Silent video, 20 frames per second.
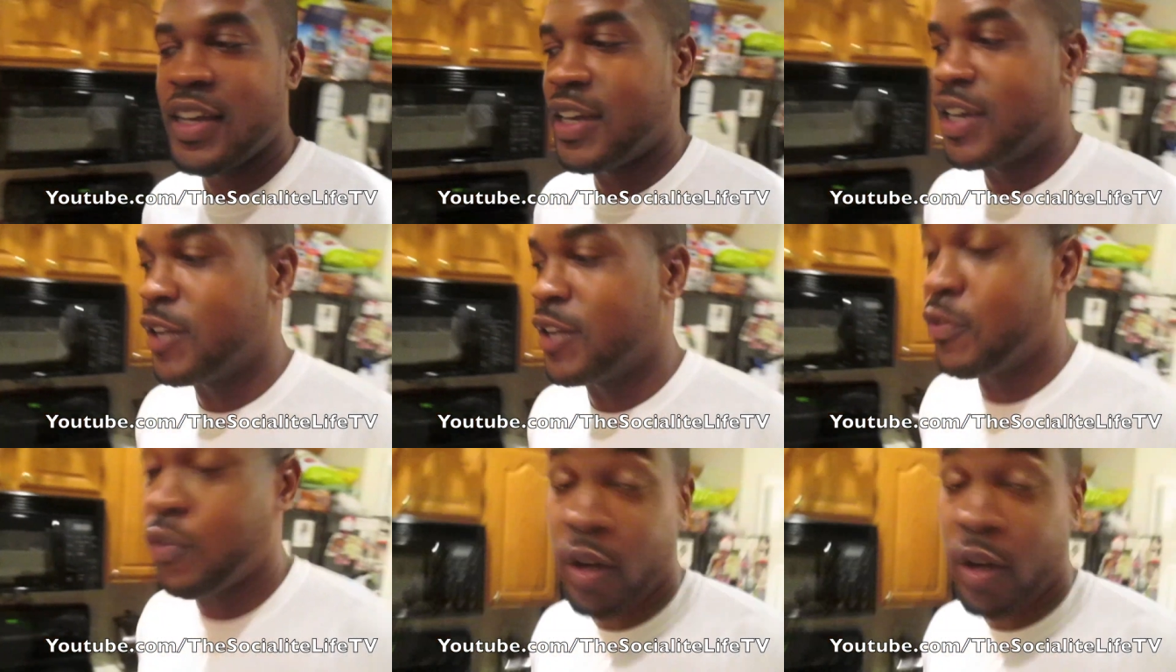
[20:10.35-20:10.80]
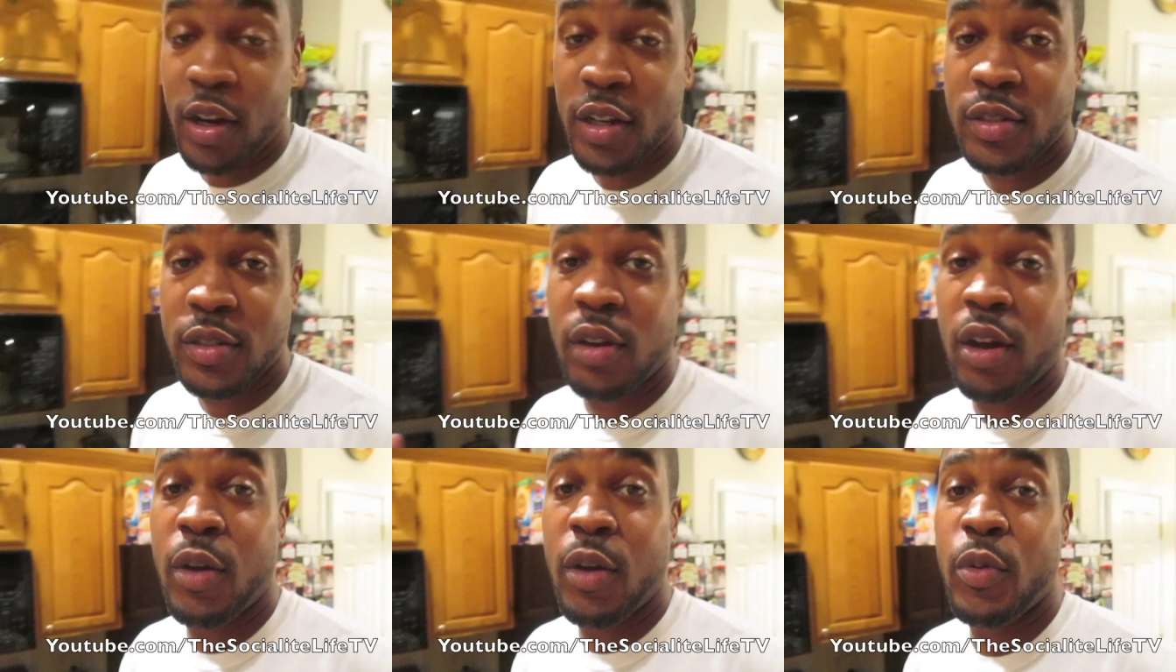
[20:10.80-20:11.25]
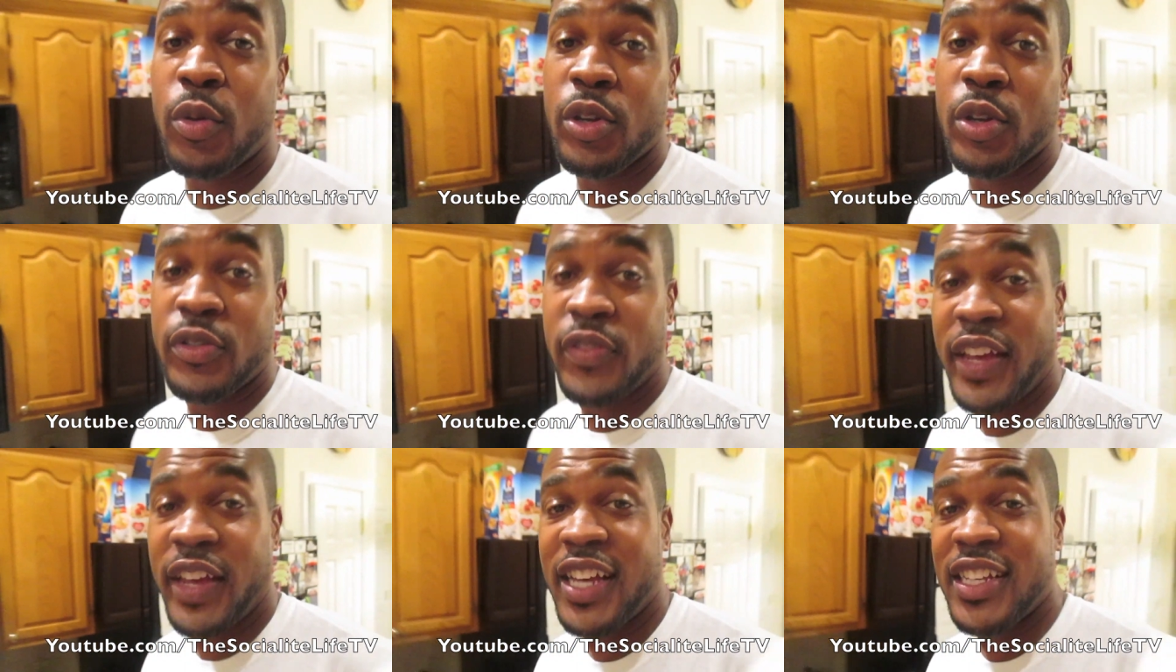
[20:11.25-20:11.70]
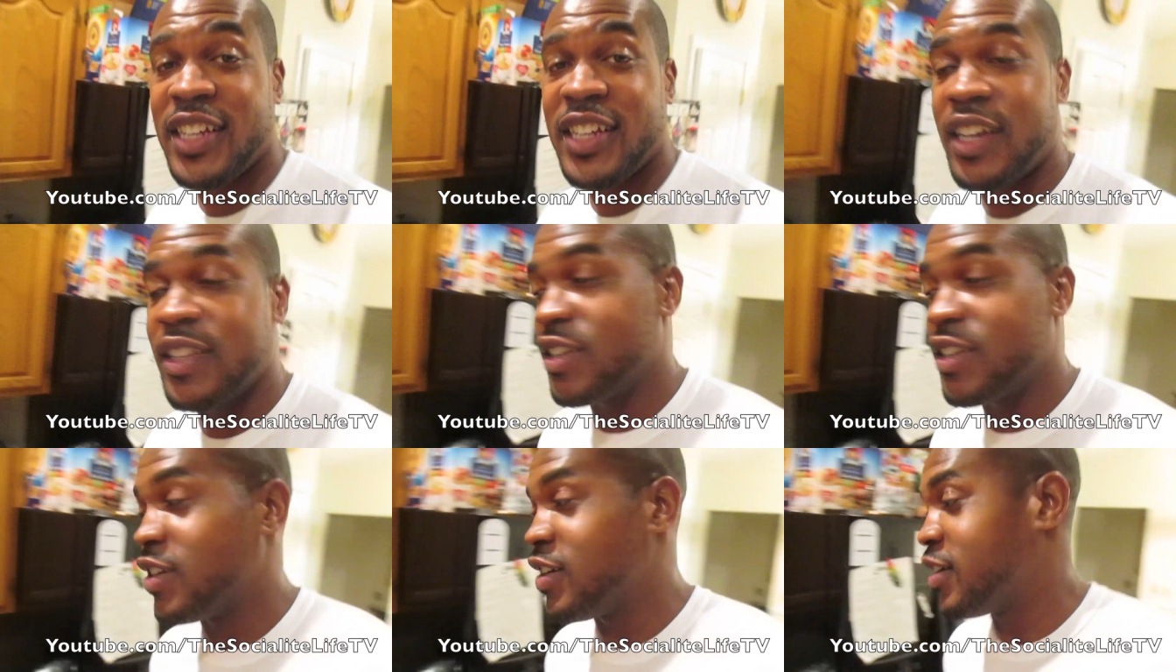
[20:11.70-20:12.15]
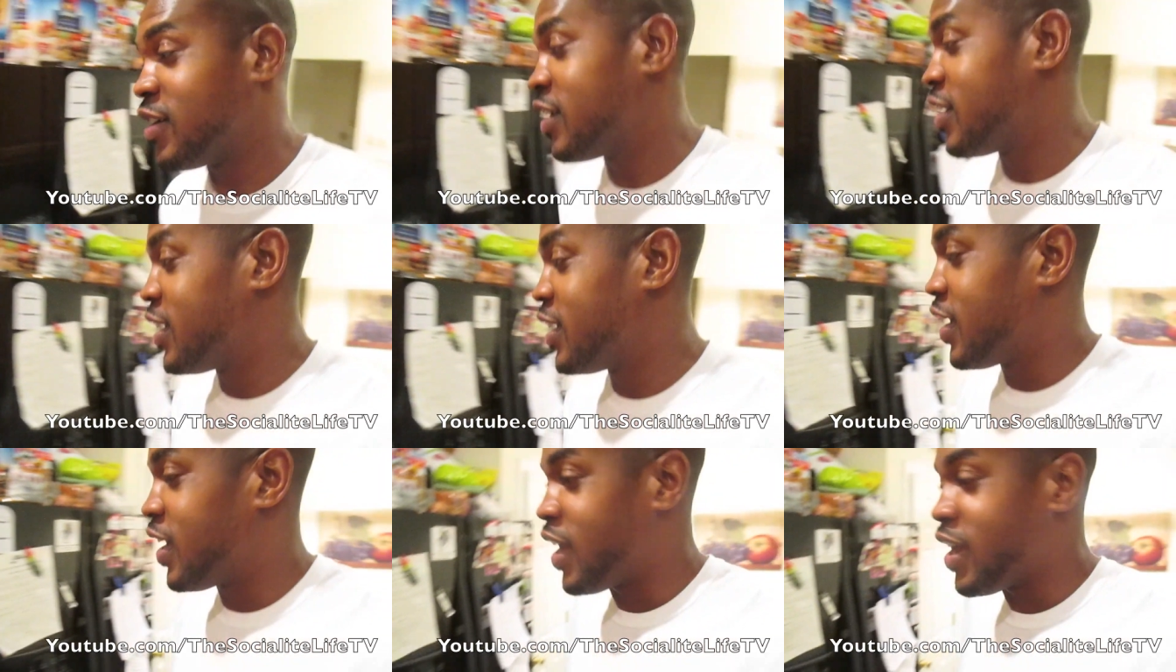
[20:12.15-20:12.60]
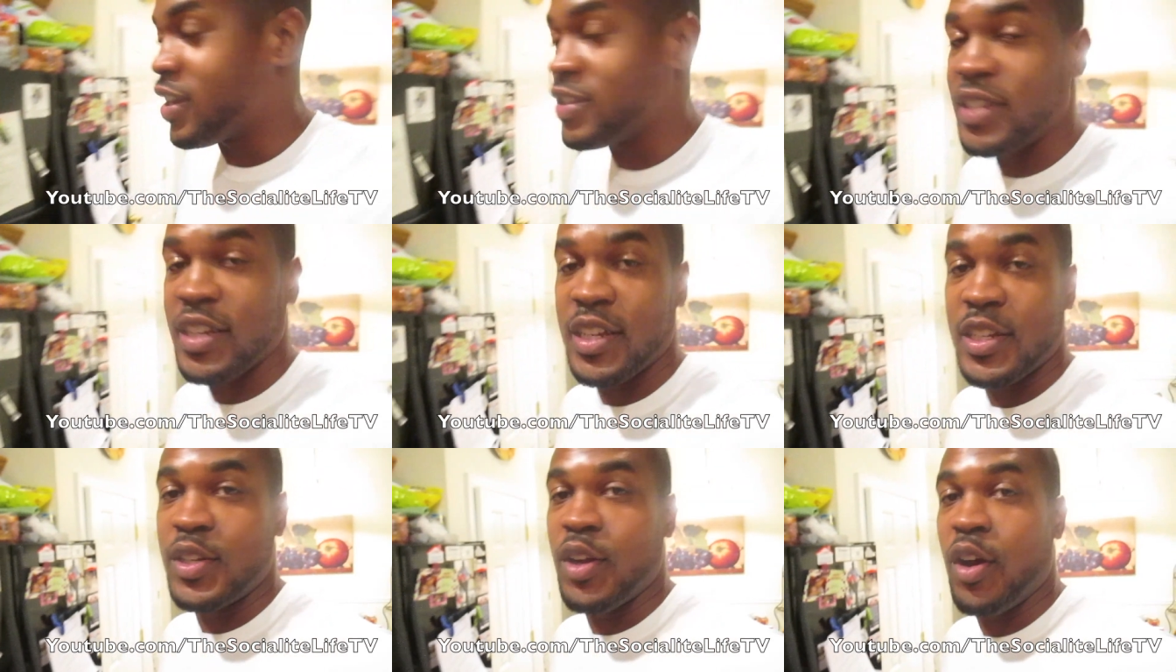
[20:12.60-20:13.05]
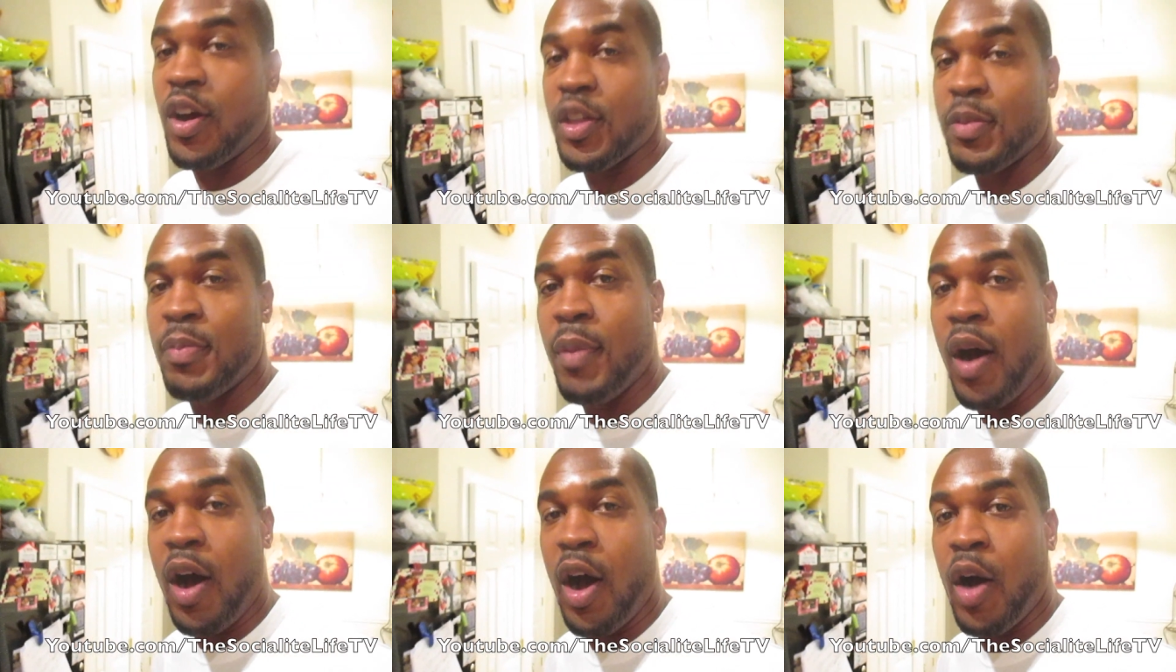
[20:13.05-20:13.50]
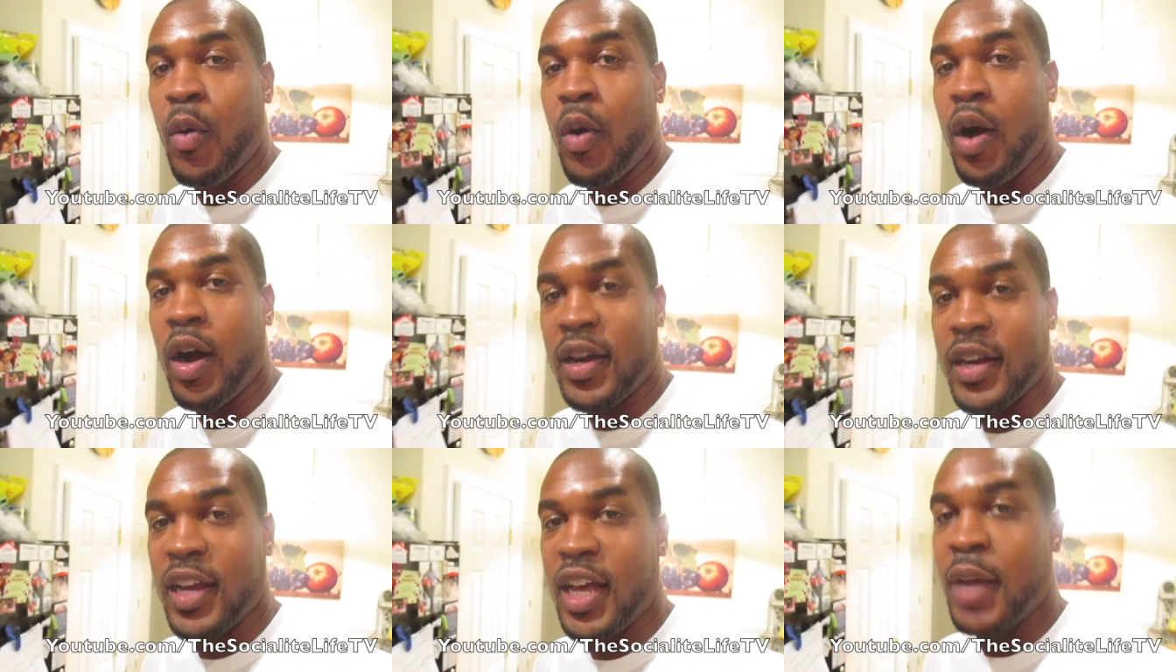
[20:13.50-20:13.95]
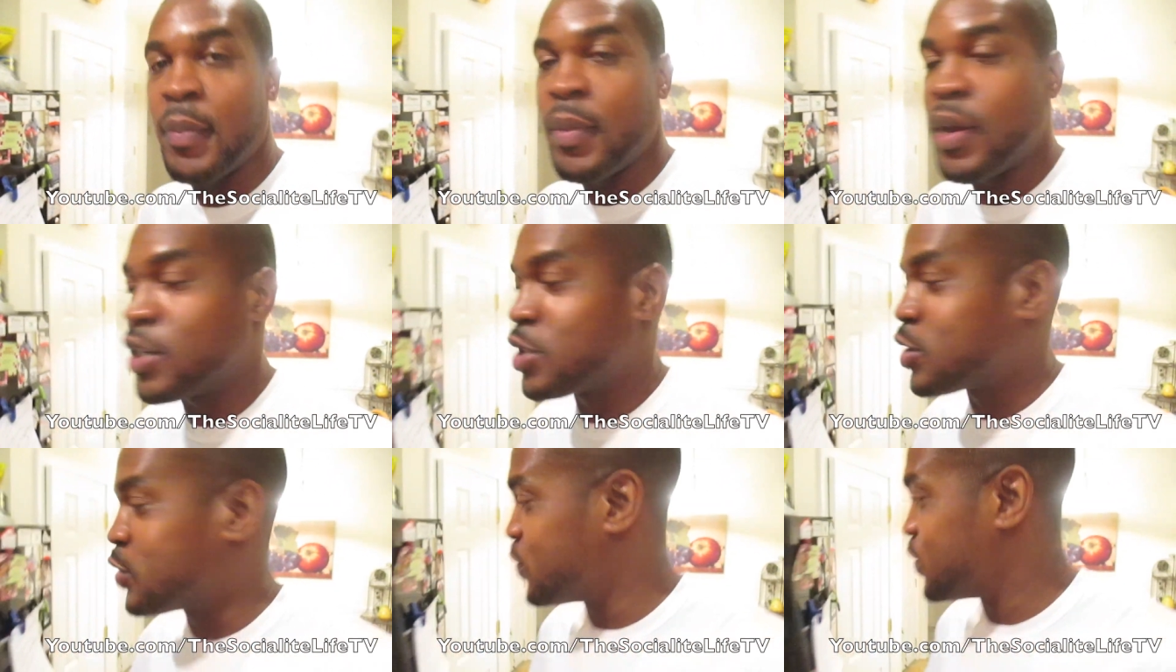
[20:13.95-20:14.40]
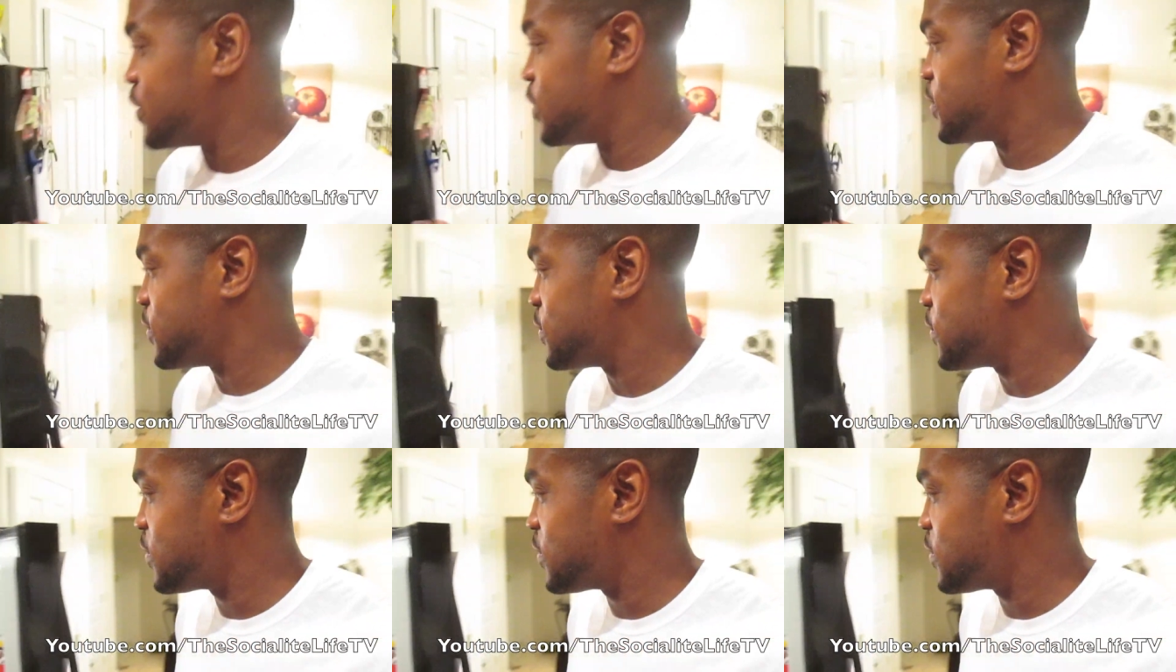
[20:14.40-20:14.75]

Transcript: uh, for all you Star Wars fans out there, I seen Darth Maul walking down my street.